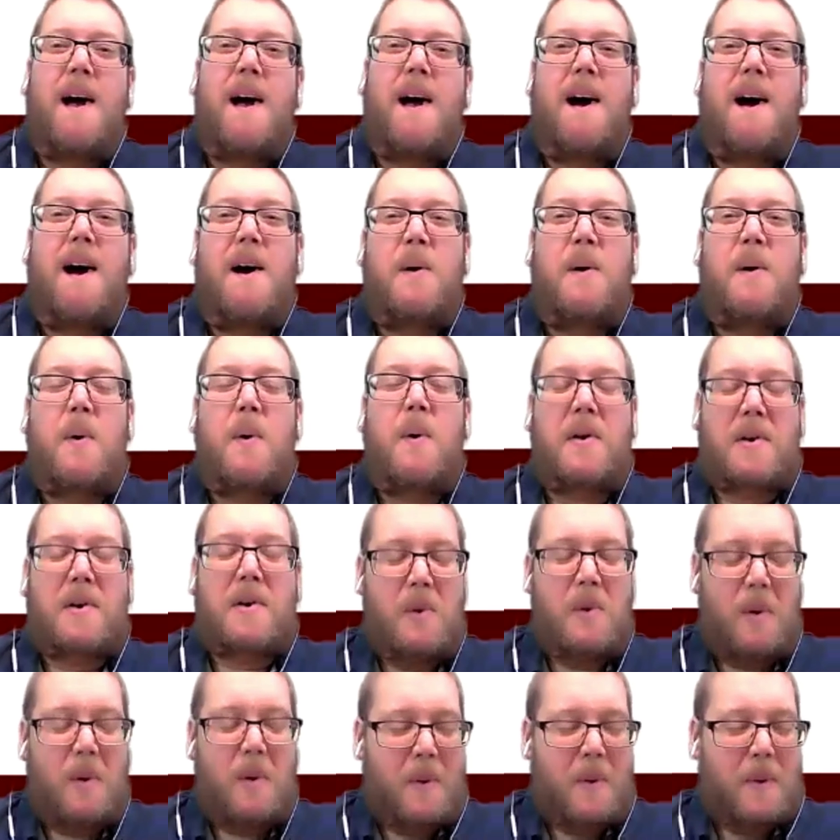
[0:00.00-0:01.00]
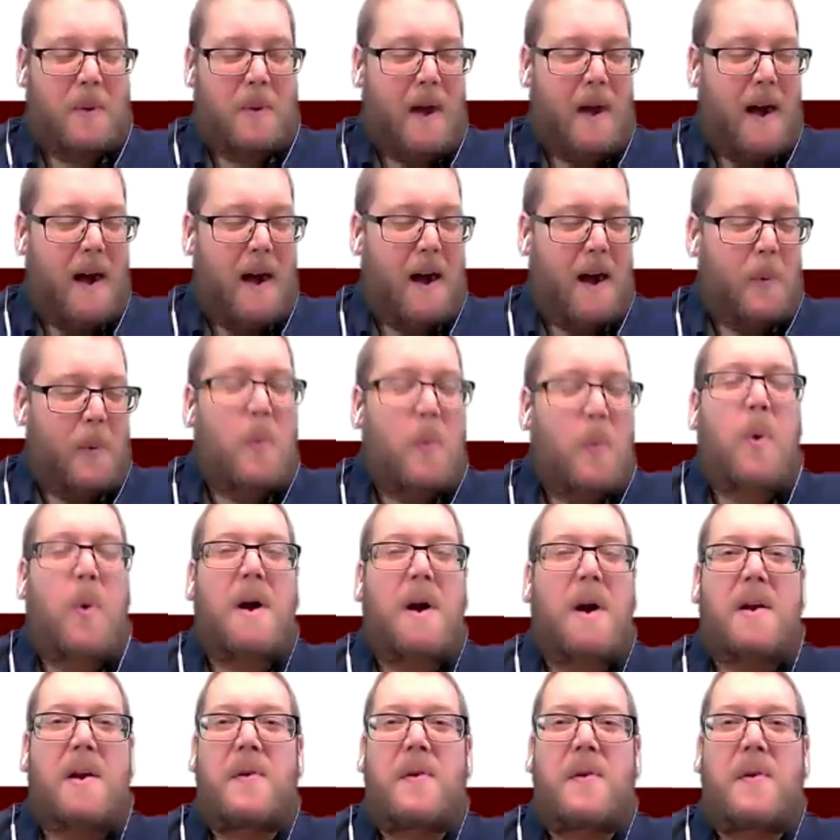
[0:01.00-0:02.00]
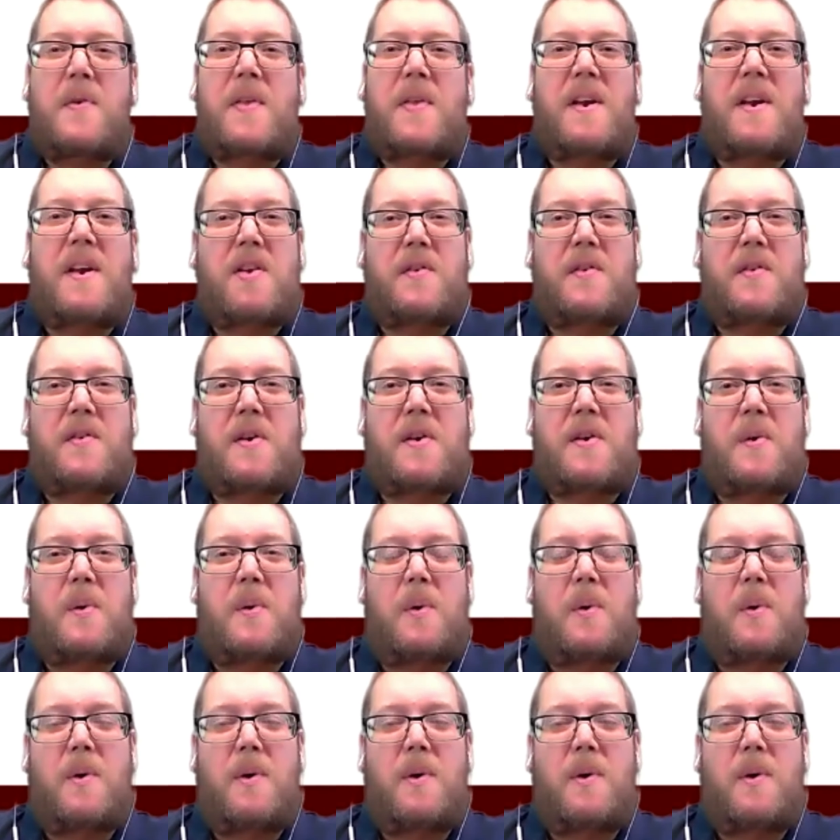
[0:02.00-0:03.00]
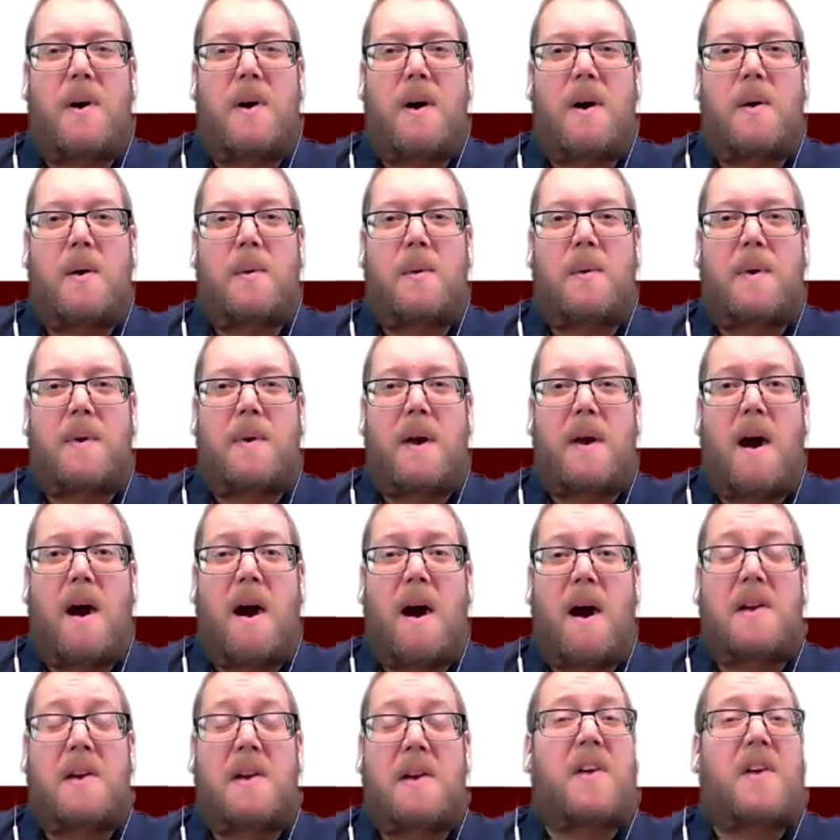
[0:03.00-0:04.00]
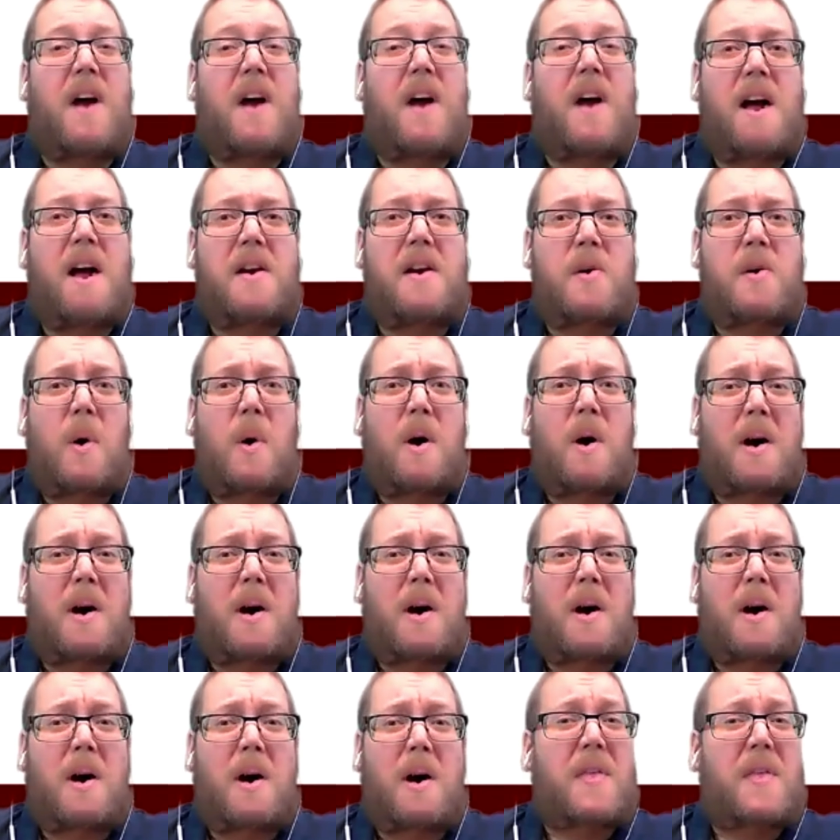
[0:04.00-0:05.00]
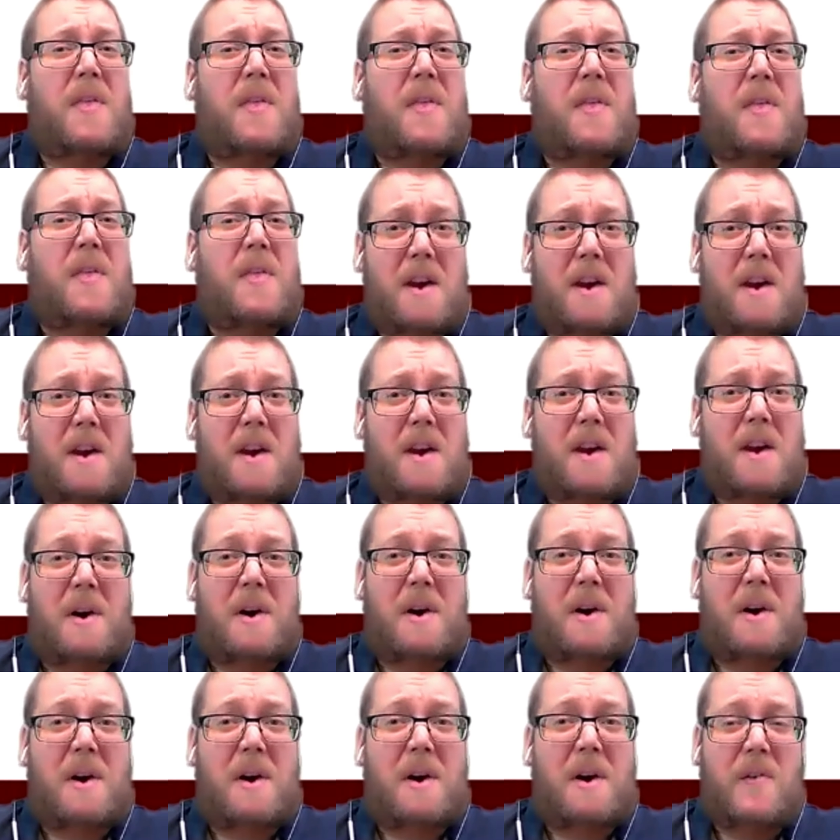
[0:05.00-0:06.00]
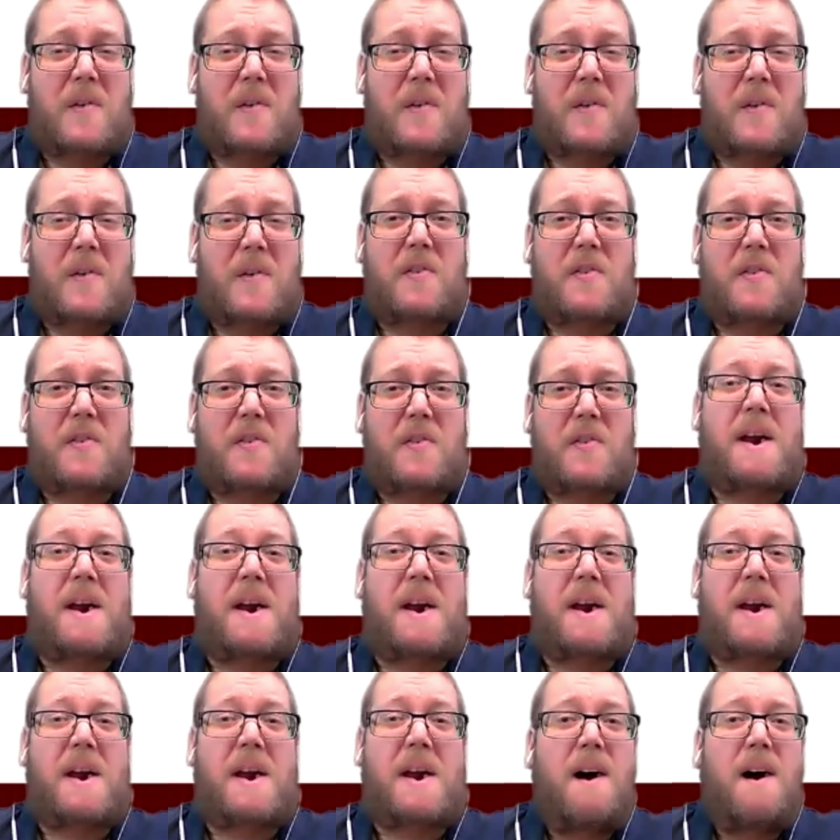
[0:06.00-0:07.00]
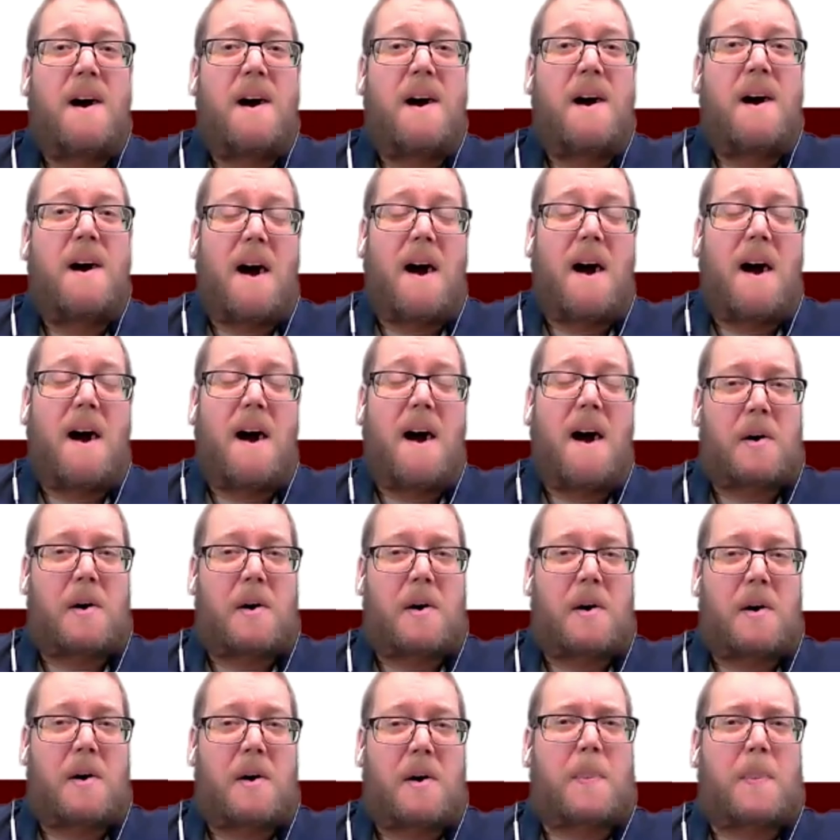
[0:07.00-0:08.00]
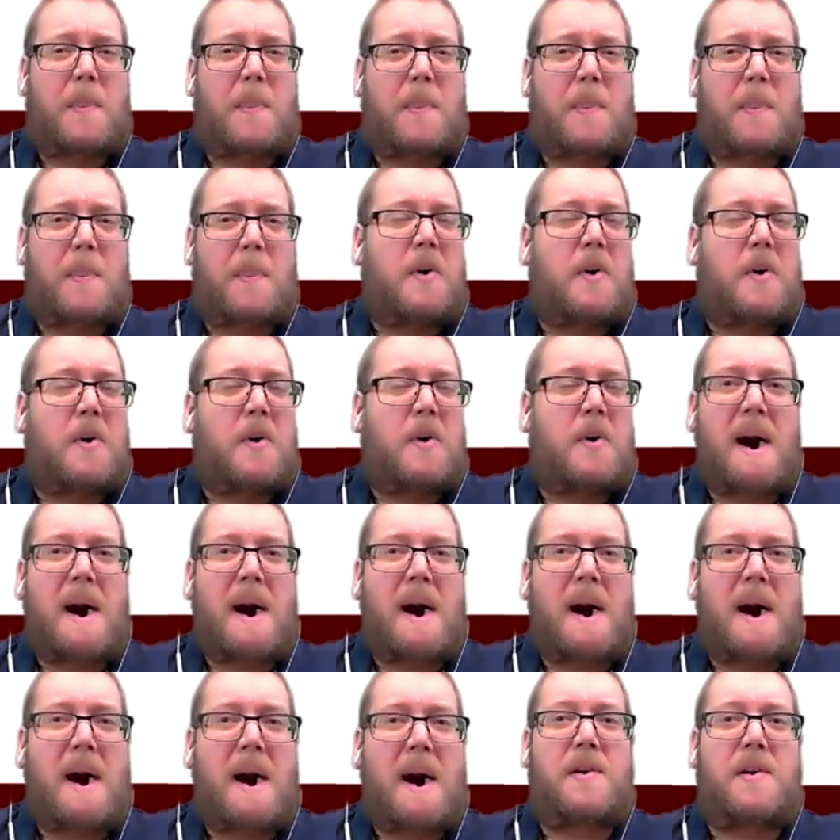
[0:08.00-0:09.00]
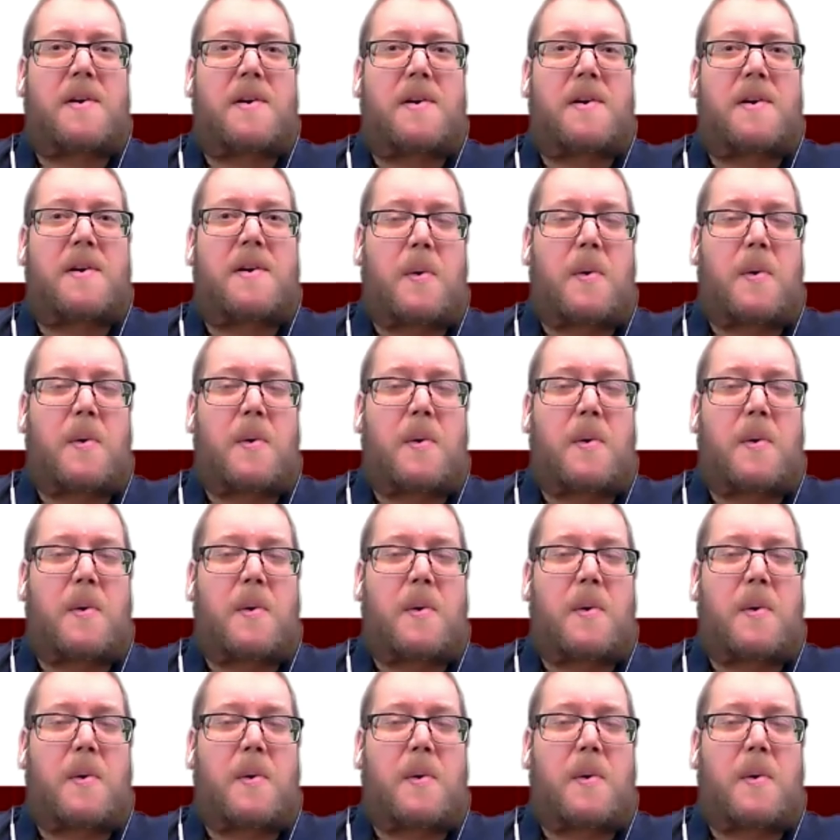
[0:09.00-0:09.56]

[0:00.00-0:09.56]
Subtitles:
Well, cool. What other things have you done, or are you thinking of doing to diversify your personal brand, if you will?